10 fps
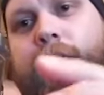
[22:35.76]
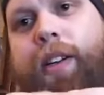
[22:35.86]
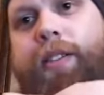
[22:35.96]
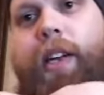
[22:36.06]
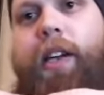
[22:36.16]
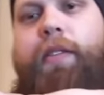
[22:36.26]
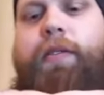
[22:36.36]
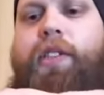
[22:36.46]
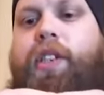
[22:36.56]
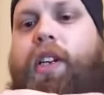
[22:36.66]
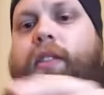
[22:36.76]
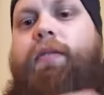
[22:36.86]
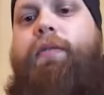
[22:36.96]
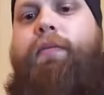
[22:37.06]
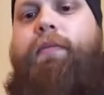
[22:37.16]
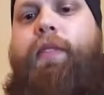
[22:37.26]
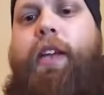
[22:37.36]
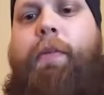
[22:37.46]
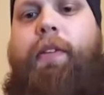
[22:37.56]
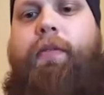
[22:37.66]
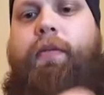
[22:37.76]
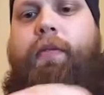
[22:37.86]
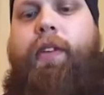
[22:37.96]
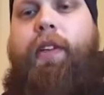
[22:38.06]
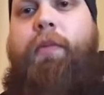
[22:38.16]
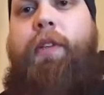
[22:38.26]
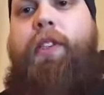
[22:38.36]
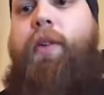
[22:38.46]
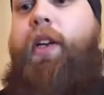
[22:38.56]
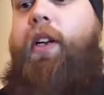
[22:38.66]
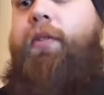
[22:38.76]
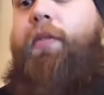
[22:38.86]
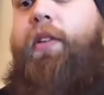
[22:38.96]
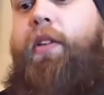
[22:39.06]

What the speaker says: and does that shit. Damn it. That wasn't quick enough.